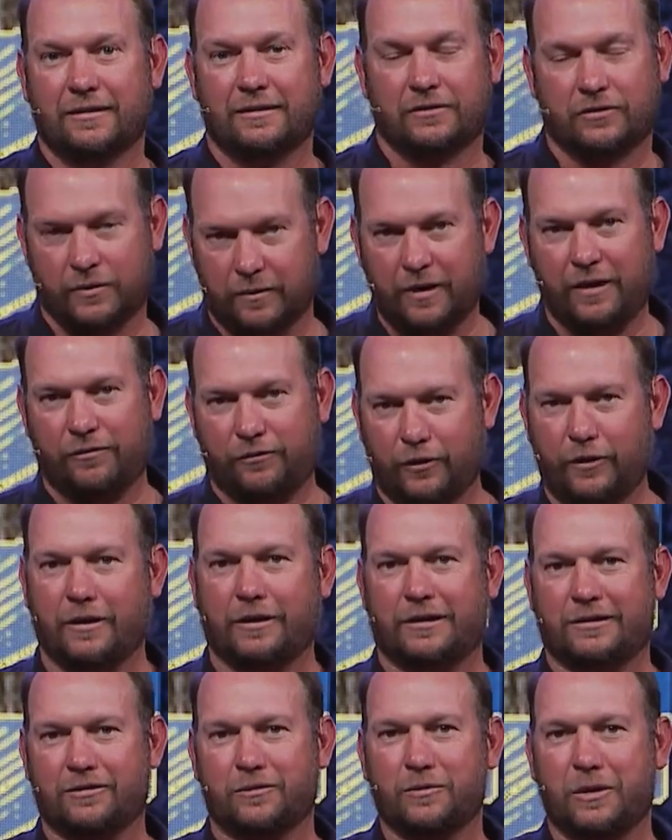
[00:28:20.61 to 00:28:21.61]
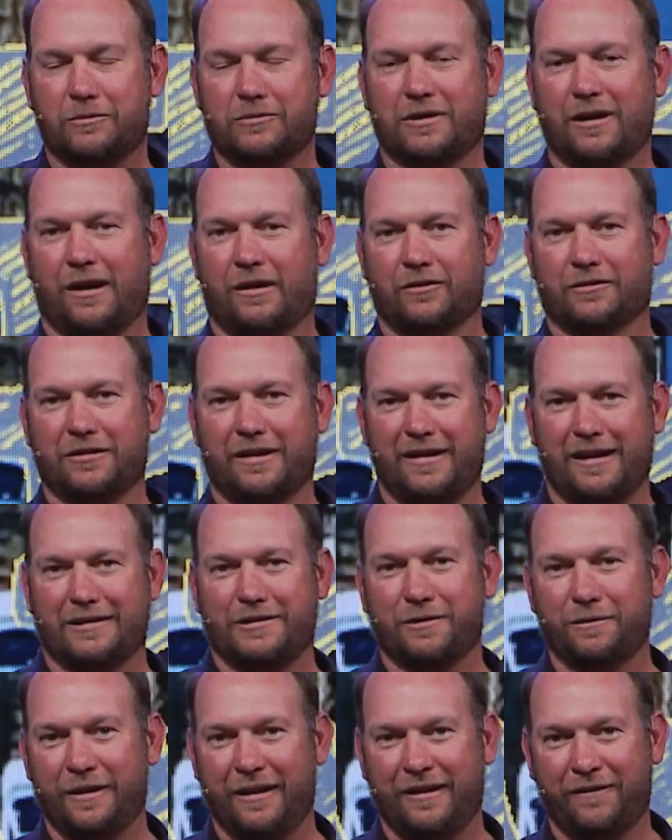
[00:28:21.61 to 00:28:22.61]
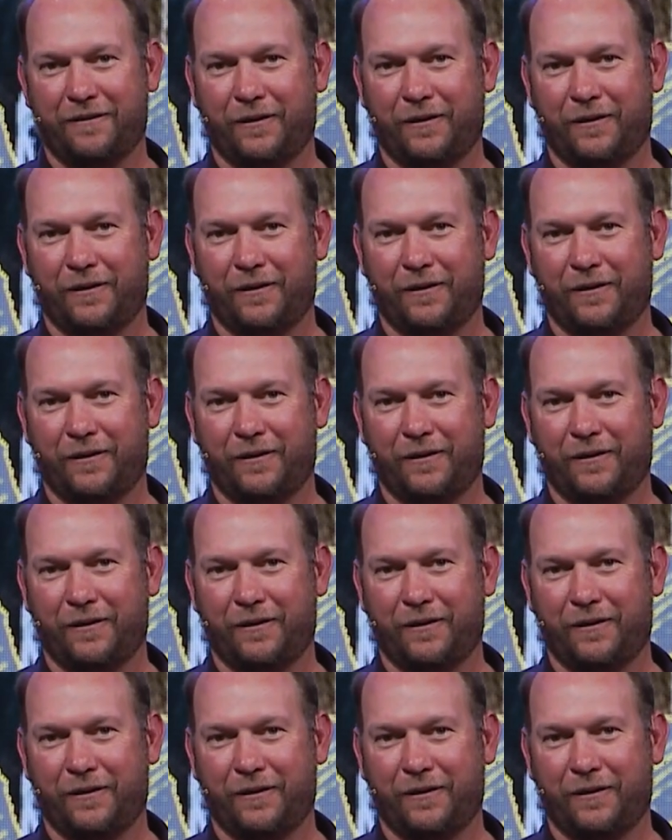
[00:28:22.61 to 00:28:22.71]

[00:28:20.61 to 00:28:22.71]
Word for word: So I feel like sometimes God will say that to me.